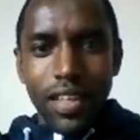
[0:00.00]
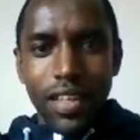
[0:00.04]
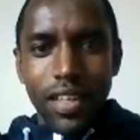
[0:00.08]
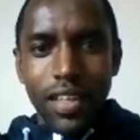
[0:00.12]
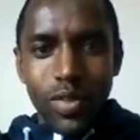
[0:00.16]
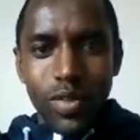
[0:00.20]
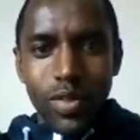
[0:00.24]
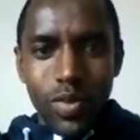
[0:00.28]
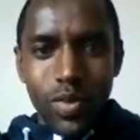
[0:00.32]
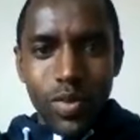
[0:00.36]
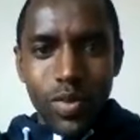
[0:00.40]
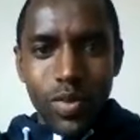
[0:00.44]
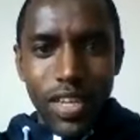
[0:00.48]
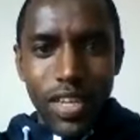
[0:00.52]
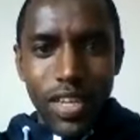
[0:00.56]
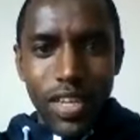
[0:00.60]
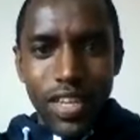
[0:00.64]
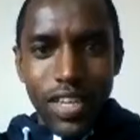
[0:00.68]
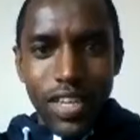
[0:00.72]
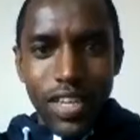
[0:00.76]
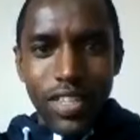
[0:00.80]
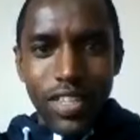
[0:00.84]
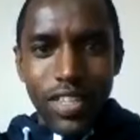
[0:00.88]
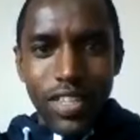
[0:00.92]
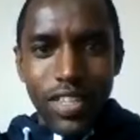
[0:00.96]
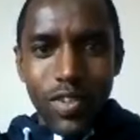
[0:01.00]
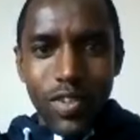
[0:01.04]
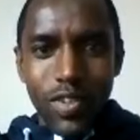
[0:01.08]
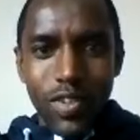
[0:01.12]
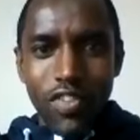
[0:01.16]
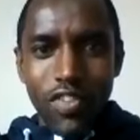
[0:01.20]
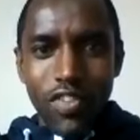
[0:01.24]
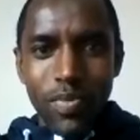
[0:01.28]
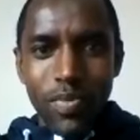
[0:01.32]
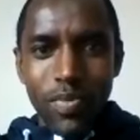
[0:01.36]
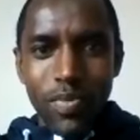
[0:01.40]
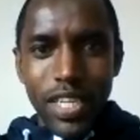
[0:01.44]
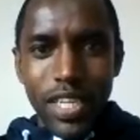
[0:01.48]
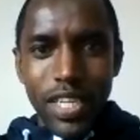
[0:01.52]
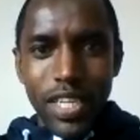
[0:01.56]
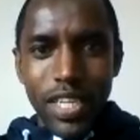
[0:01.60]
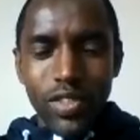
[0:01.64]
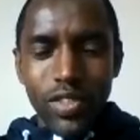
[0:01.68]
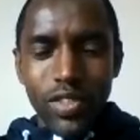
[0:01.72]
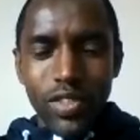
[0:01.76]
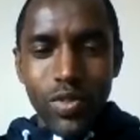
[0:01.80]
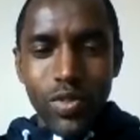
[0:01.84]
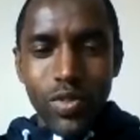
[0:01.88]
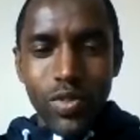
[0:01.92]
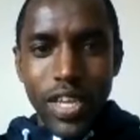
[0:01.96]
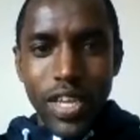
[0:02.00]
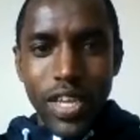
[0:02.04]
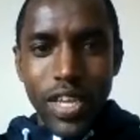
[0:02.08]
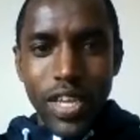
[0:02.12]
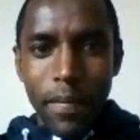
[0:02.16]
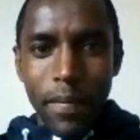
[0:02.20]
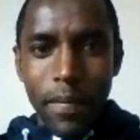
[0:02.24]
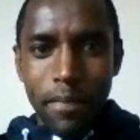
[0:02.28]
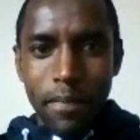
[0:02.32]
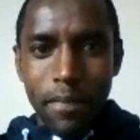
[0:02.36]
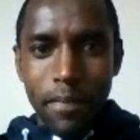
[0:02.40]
Today, you have made it today